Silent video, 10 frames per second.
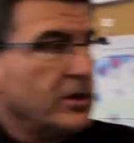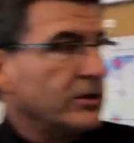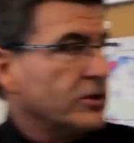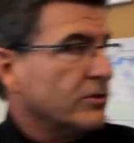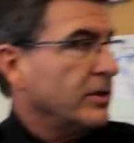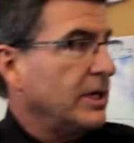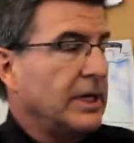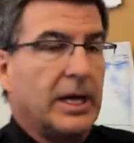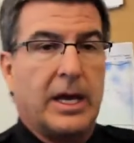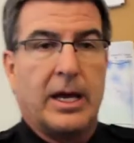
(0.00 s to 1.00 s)
on the
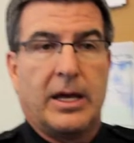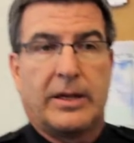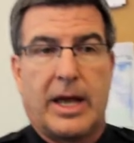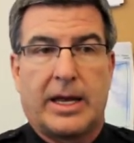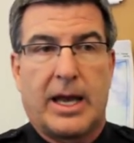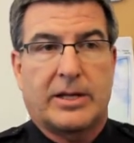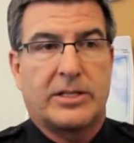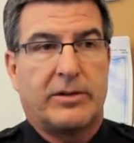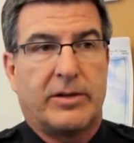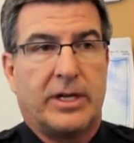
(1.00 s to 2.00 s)
street, gang
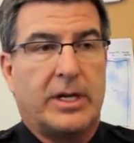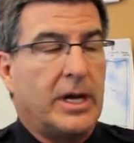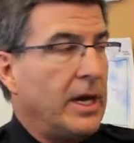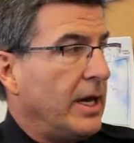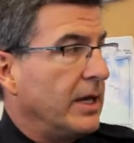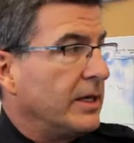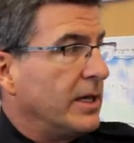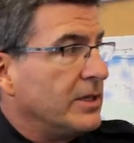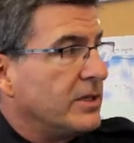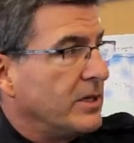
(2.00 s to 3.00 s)
activity. And
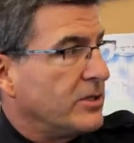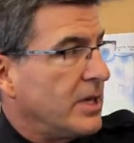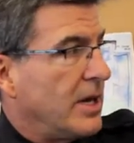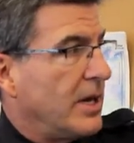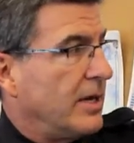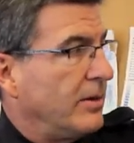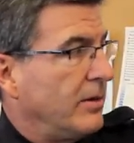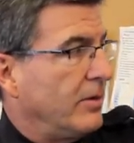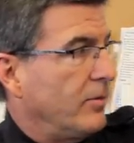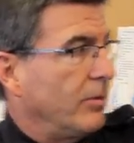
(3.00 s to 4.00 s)
again, since
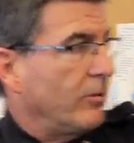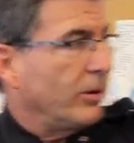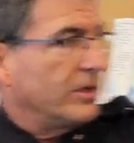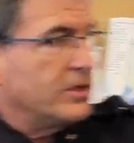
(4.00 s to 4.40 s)
we really